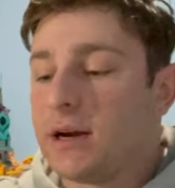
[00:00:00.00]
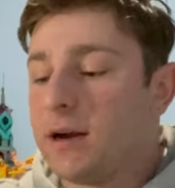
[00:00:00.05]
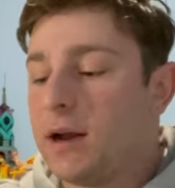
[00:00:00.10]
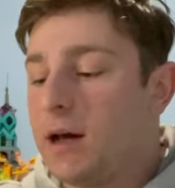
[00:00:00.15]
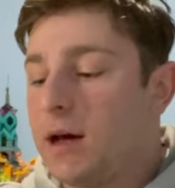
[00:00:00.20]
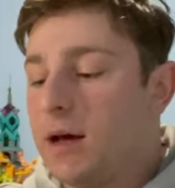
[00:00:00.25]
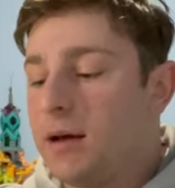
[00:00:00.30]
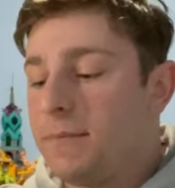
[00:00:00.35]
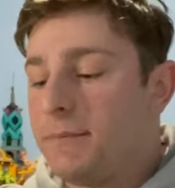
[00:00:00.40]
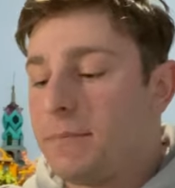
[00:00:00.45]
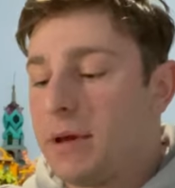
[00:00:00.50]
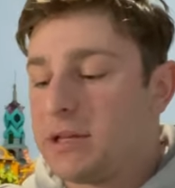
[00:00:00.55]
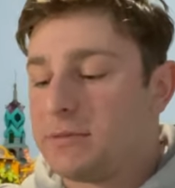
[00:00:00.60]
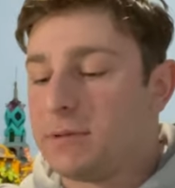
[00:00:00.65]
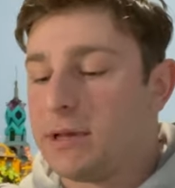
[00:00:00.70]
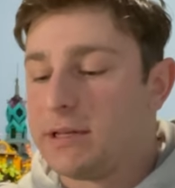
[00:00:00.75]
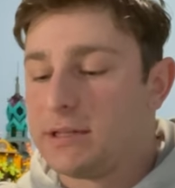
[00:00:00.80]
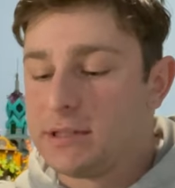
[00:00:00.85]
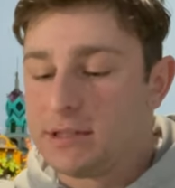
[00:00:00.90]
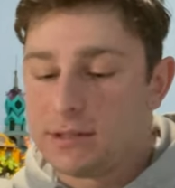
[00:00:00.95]
dun, base
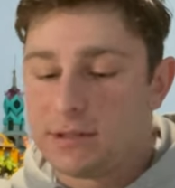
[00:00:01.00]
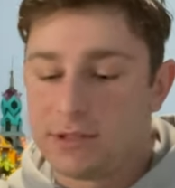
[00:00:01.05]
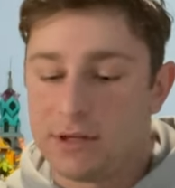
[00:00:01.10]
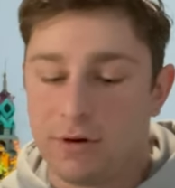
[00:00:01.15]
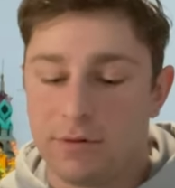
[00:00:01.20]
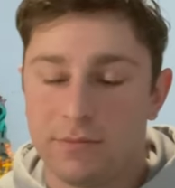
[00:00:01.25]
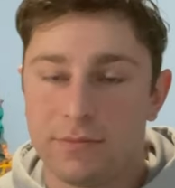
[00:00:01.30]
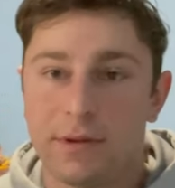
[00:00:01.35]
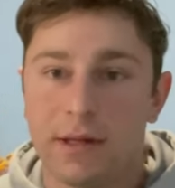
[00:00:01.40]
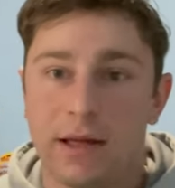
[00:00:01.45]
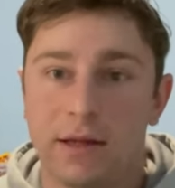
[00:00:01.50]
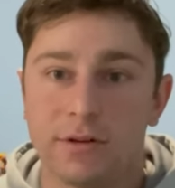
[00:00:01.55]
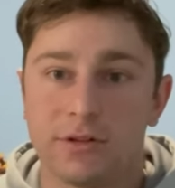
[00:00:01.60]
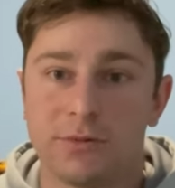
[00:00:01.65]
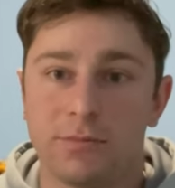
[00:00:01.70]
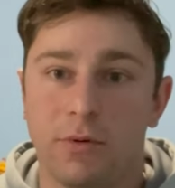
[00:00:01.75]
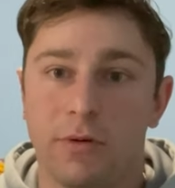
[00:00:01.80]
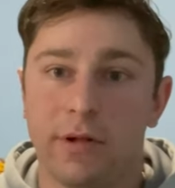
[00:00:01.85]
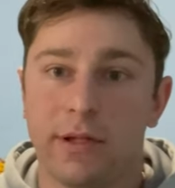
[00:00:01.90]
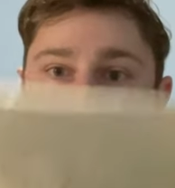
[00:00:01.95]
plates. So I'll
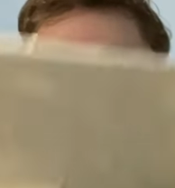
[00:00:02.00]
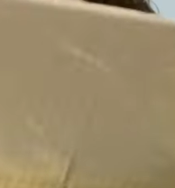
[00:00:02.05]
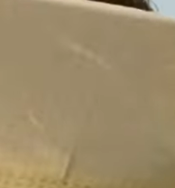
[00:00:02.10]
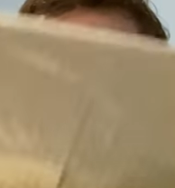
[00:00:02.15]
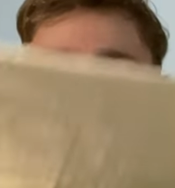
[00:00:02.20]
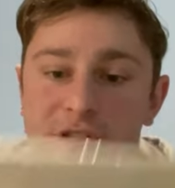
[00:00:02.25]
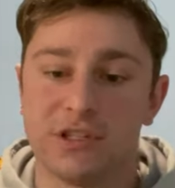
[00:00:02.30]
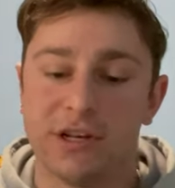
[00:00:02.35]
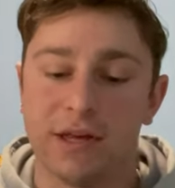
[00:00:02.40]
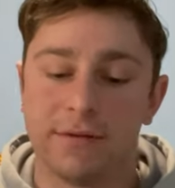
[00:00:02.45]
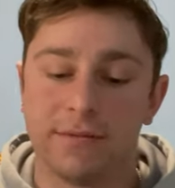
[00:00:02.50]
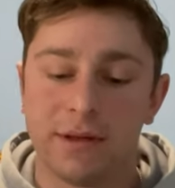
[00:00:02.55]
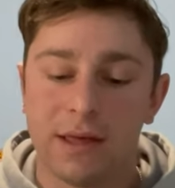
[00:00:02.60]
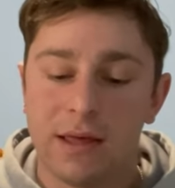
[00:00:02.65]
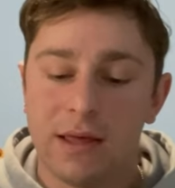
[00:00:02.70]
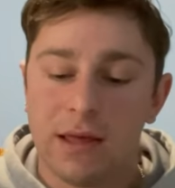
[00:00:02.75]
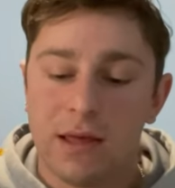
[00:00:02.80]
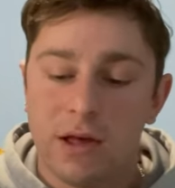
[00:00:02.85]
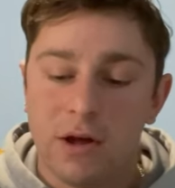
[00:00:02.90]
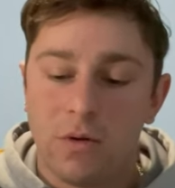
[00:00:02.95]
spoil it. You can see it.
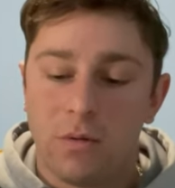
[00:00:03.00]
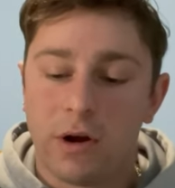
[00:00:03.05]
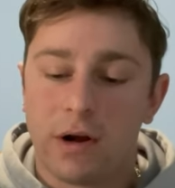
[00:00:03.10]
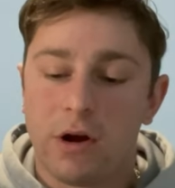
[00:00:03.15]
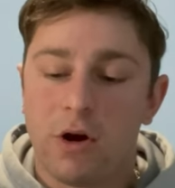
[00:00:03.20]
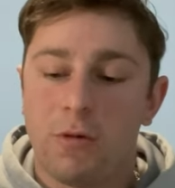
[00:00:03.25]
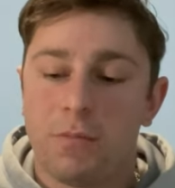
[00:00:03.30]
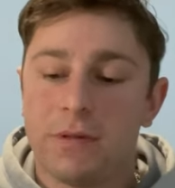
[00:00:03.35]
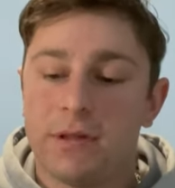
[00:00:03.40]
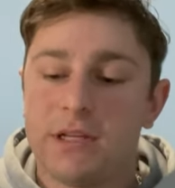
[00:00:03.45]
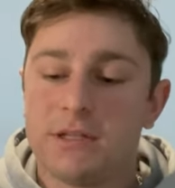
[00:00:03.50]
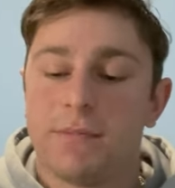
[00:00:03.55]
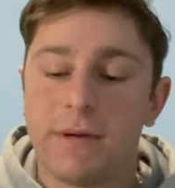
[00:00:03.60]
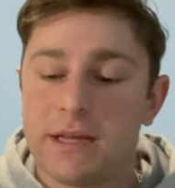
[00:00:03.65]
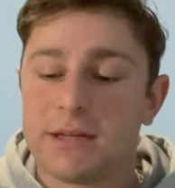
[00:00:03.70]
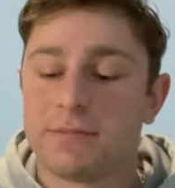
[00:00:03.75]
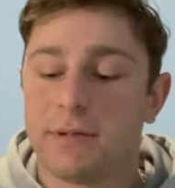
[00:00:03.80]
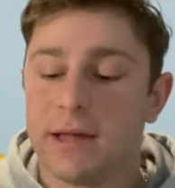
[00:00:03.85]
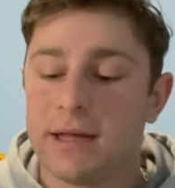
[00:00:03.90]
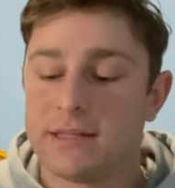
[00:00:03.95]
We're gonna open these
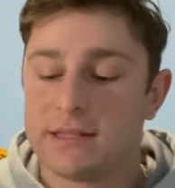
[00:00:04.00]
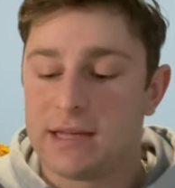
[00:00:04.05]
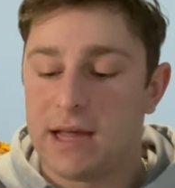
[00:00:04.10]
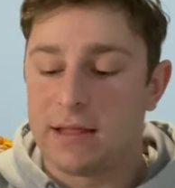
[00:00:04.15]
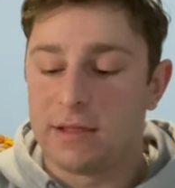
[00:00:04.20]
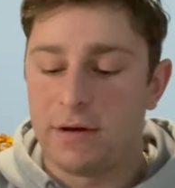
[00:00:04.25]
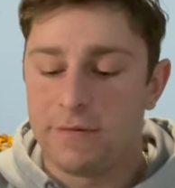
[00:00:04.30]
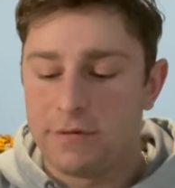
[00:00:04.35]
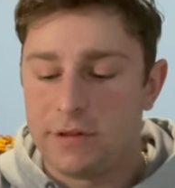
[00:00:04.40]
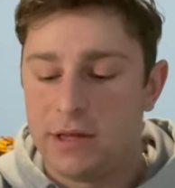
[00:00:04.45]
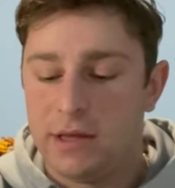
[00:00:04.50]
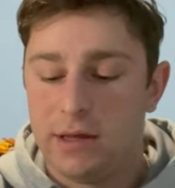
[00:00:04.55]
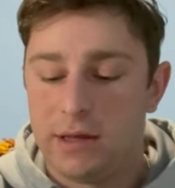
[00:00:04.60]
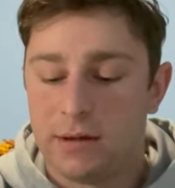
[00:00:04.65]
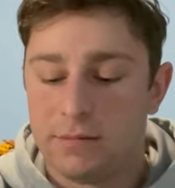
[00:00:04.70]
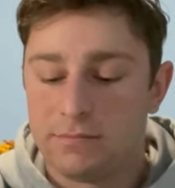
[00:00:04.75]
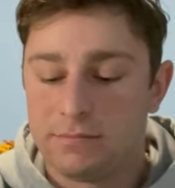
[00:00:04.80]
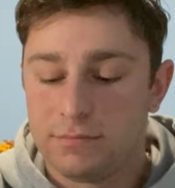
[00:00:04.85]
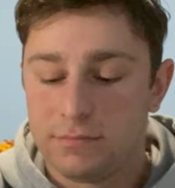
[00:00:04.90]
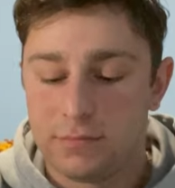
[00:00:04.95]
base plates. I love the
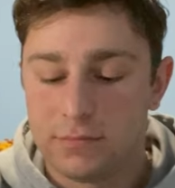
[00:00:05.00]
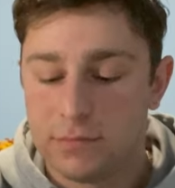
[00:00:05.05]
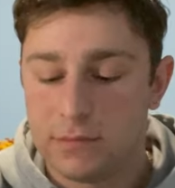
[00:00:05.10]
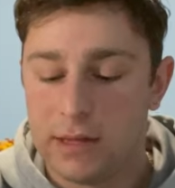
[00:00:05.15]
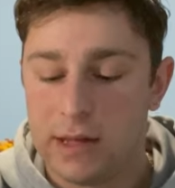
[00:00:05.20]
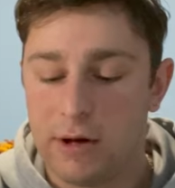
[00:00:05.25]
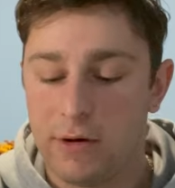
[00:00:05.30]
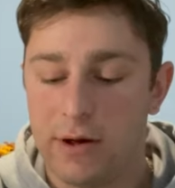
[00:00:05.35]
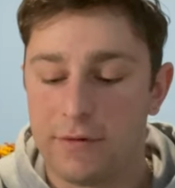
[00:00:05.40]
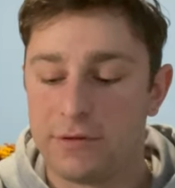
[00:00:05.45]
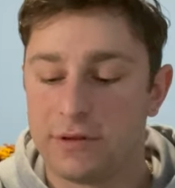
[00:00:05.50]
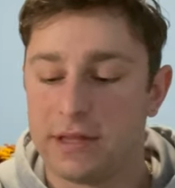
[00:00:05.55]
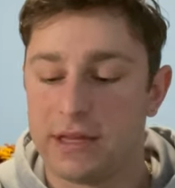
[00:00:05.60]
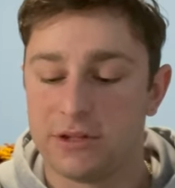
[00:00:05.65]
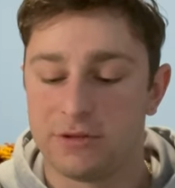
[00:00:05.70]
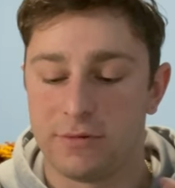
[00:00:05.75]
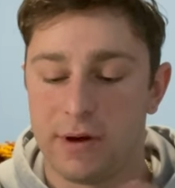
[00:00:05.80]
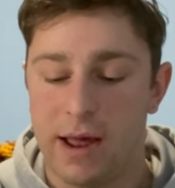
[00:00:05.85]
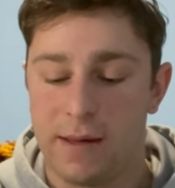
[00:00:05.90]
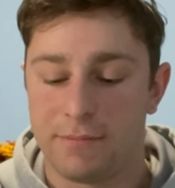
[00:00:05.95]
how
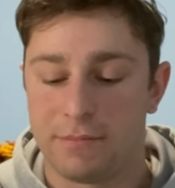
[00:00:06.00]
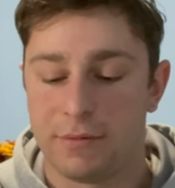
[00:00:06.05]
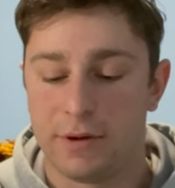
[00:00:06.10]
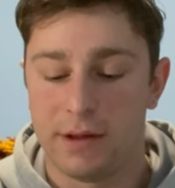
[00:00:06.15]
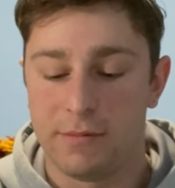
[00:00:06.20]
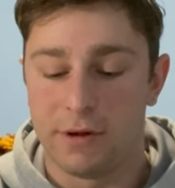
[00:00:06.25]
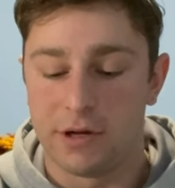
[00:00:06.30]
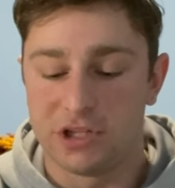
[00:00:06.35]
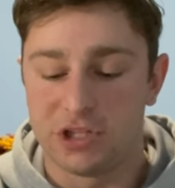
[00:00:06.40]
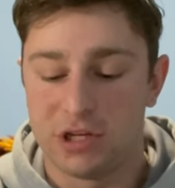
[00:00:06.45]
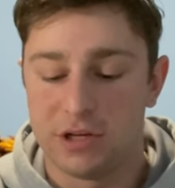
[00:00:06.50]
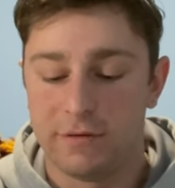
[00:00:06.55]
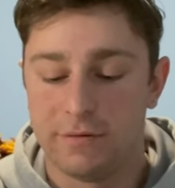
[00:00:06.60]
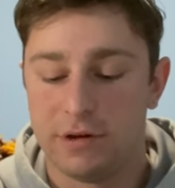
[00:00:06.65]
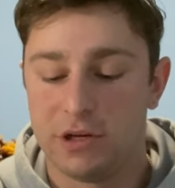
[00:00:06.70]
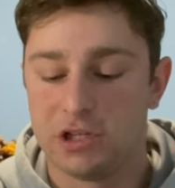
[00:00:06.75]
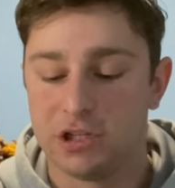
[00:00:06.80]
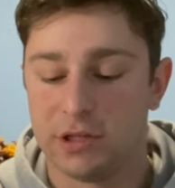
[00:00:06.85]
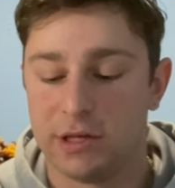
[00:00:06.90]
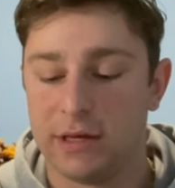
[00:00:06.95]
everything's wrapped pretty much
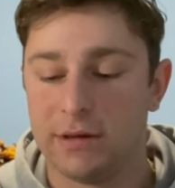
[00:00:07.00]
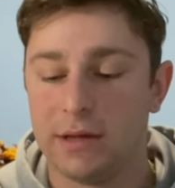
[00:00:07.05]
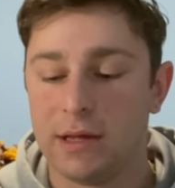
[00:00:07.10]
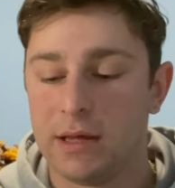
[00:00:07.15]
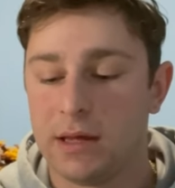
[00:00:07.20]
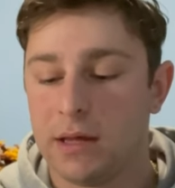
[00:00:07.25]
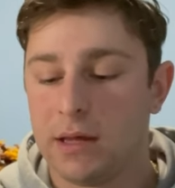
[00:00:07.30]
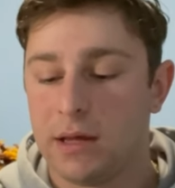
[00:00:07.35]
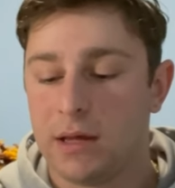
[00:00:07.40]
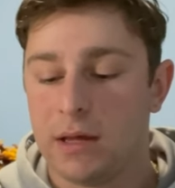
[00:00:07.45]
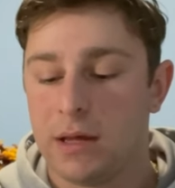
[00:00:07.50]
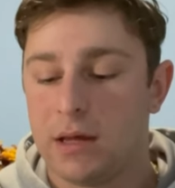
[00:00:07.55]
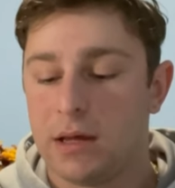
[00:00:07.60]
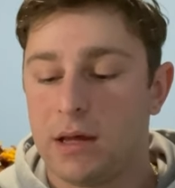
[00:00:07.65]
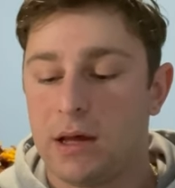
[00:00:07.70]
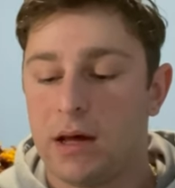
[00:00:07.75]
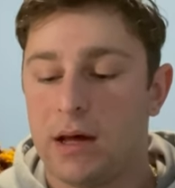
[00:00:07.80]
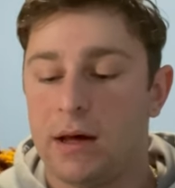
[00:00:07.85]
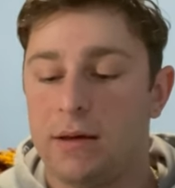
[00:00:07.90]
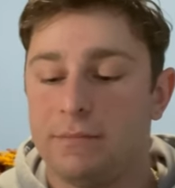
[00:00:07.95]
individually.
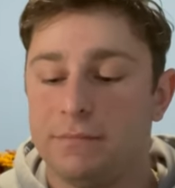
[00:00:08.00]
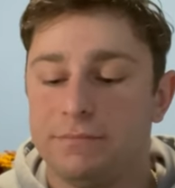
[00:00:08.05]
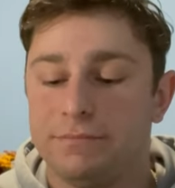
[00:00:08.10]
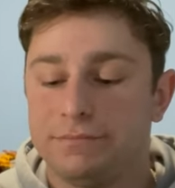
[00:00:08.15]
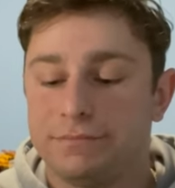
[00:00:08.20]
Um,